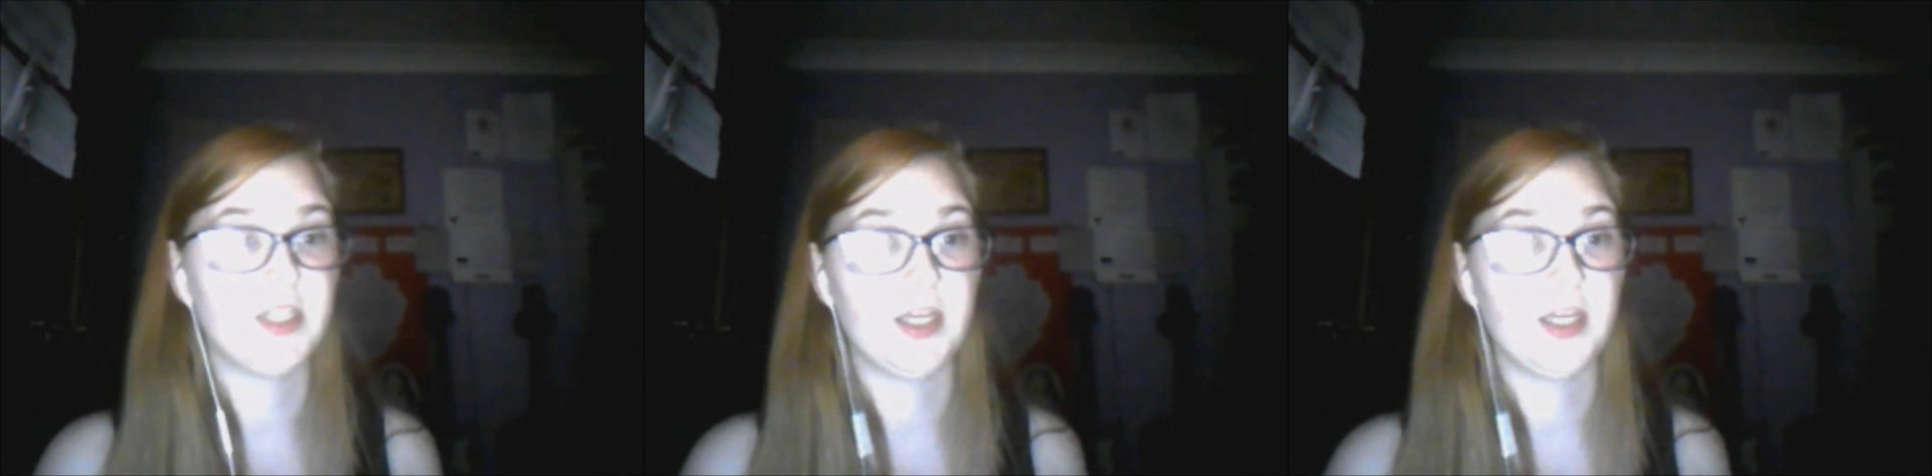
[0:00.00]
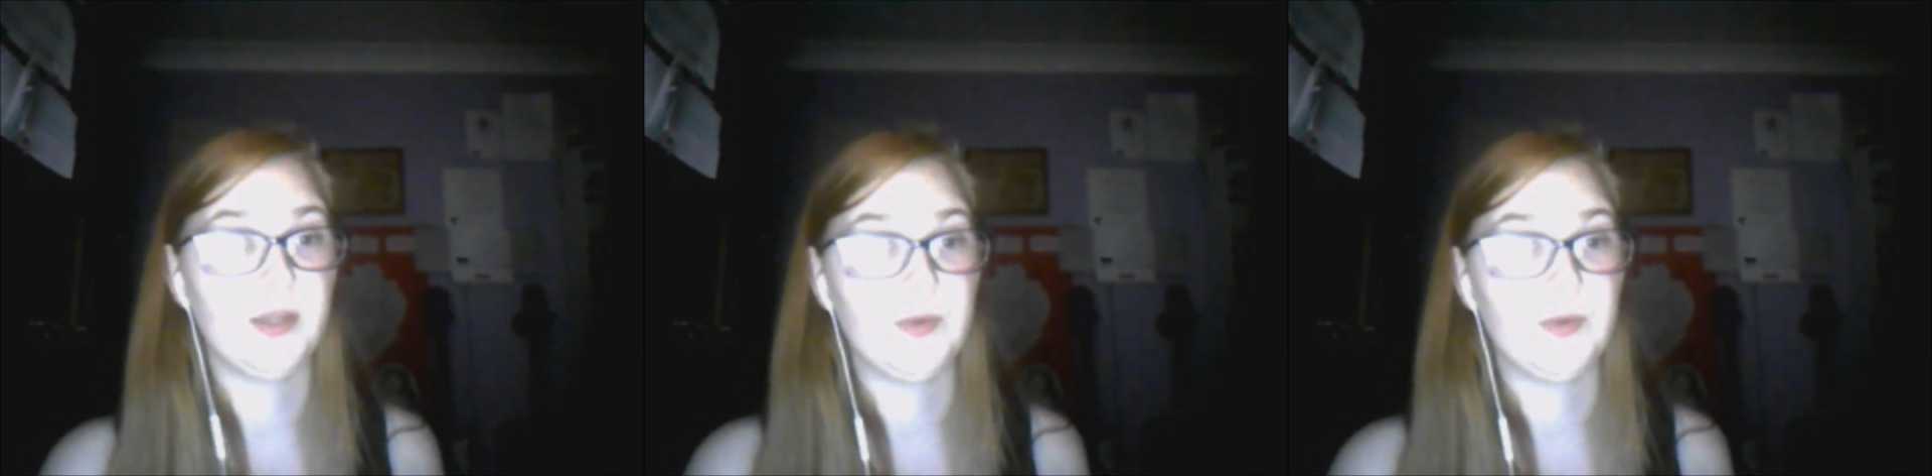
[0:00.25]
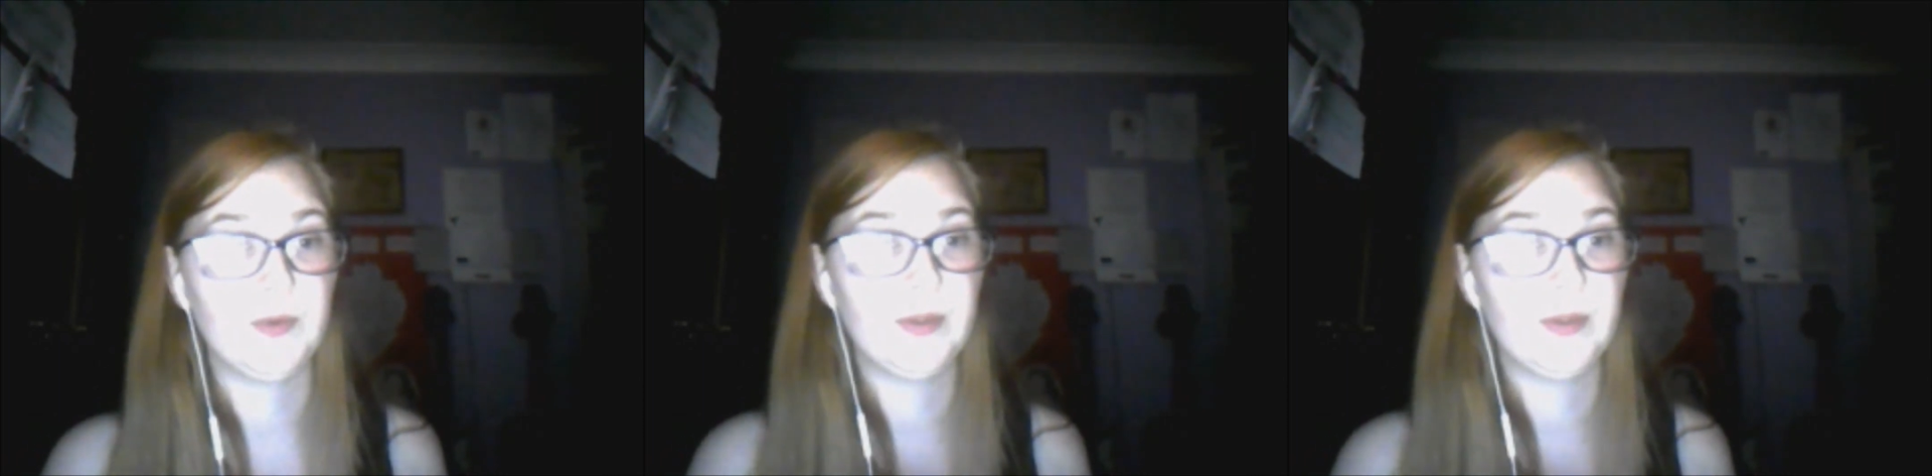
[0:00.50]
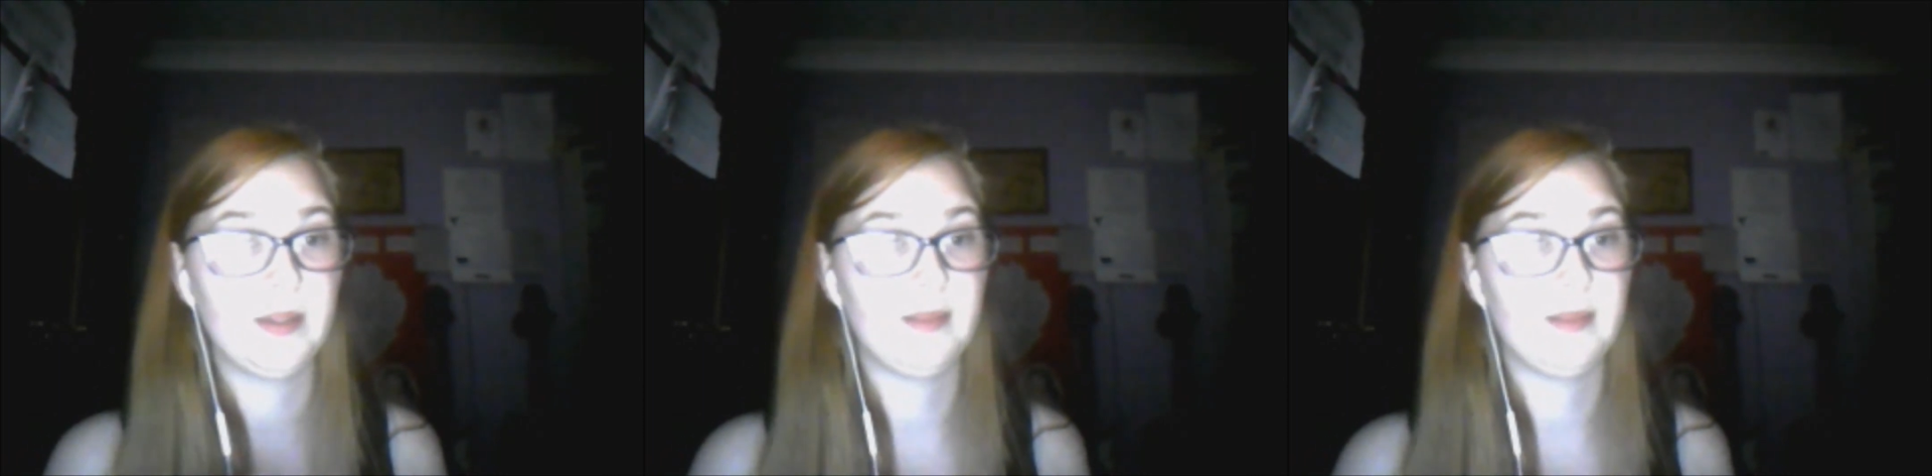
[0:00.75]
do
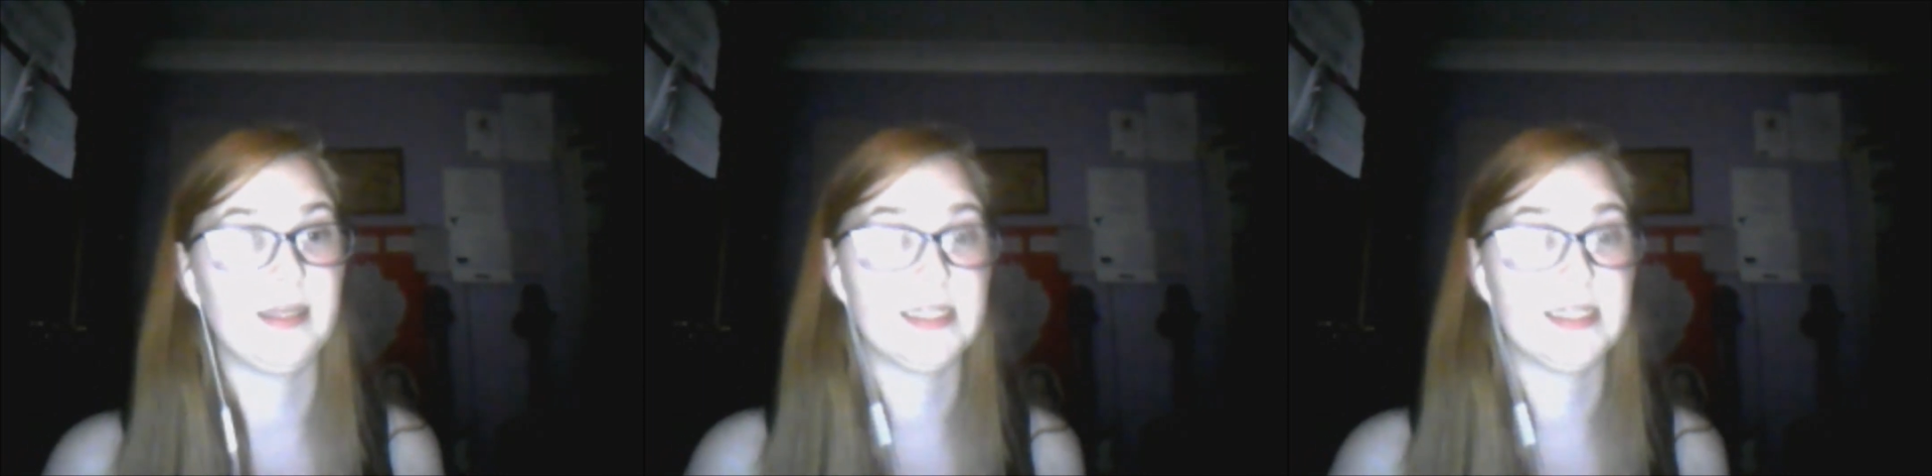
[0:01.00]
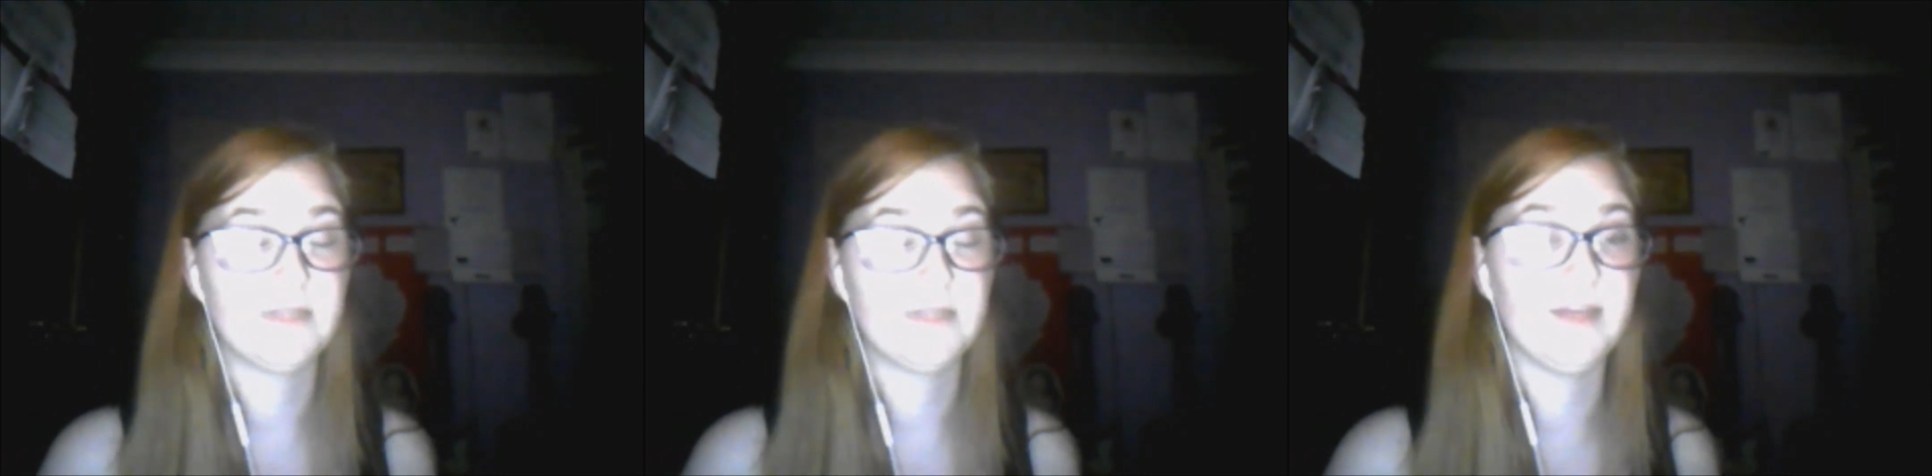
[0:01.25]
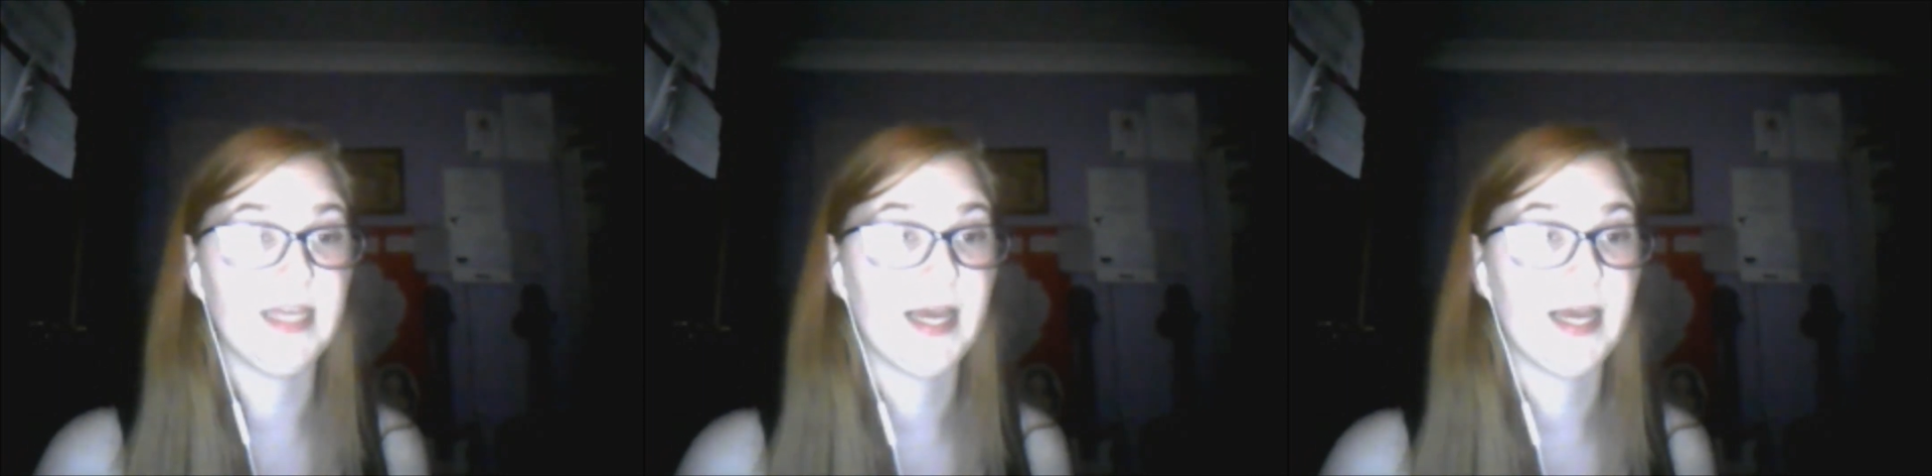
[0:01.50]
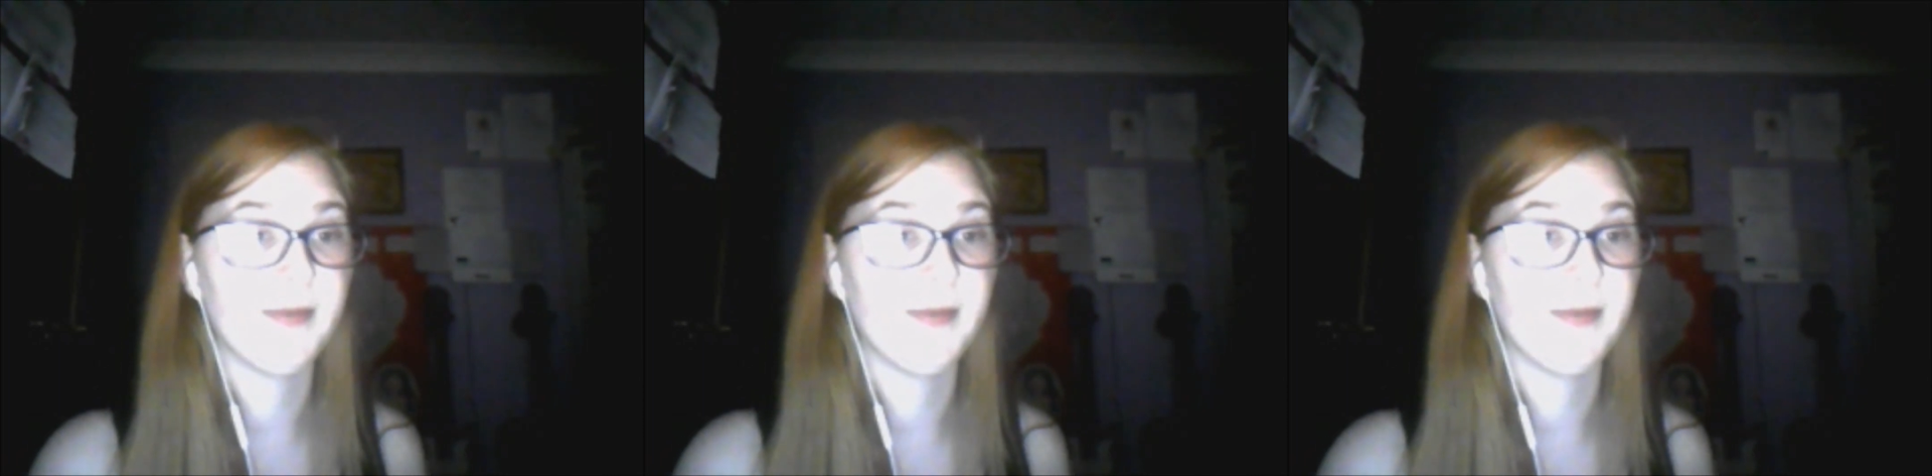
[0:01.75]
this video.